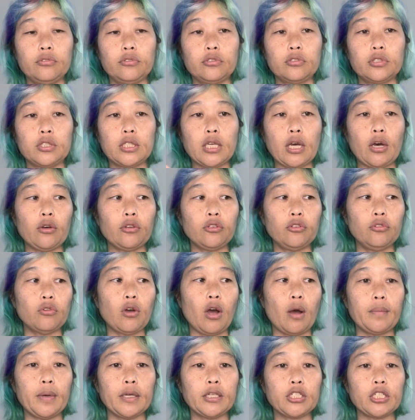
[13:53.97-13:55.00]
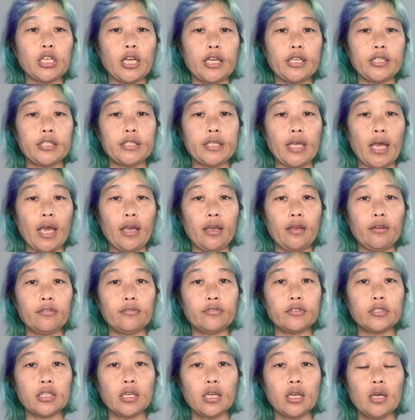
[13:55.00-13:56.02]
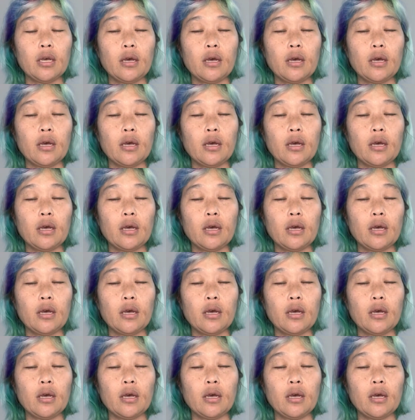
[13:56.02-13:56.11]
tell you how much I saved.